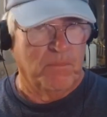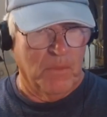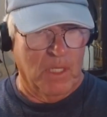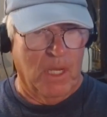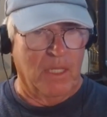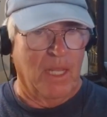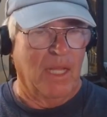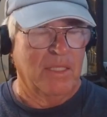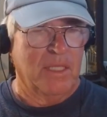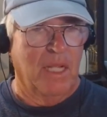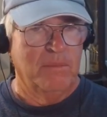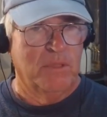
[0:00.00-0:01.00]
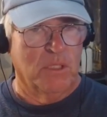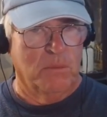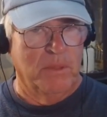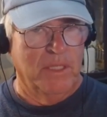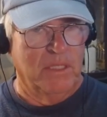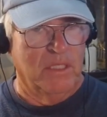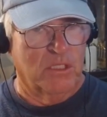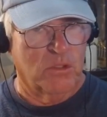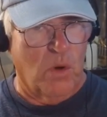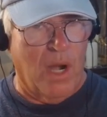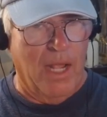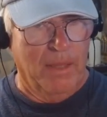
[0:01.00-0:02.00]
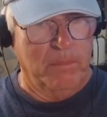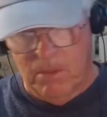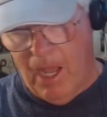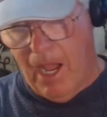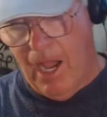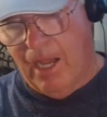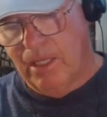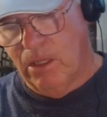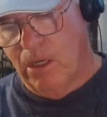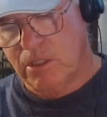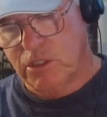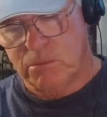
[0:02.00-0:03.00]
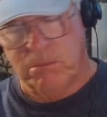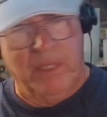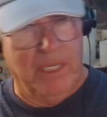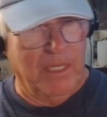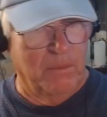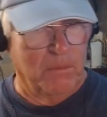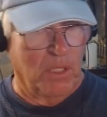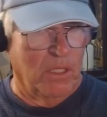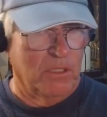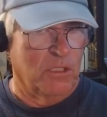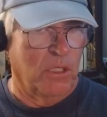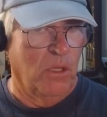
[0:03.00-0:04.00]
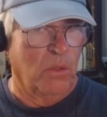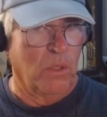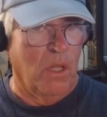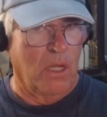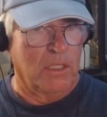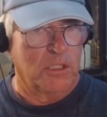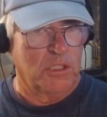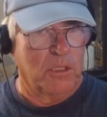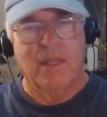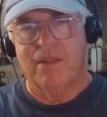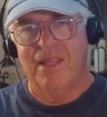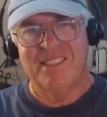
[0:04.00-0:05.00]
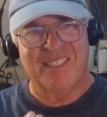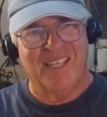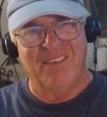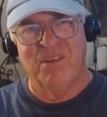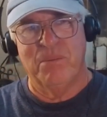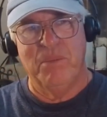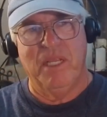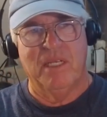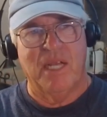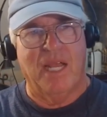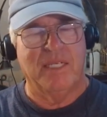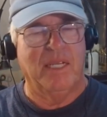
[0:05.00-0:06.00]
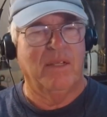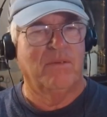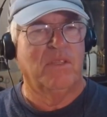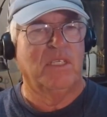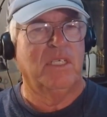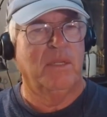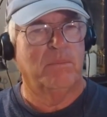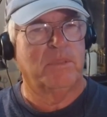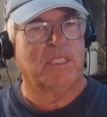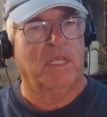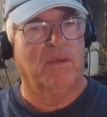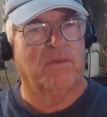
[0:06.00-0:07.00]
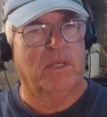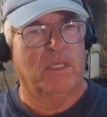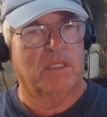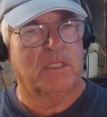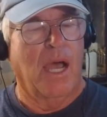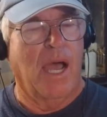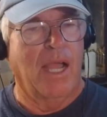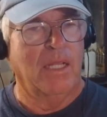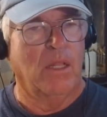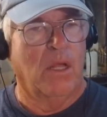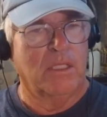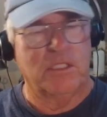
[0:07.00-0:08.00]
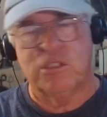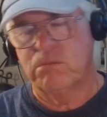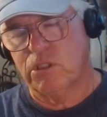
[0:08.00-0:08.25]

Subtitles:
a lot of times they'll be described. High launch, medium launch, low launch. That's giving me an idea of the tip stiffness. High launch,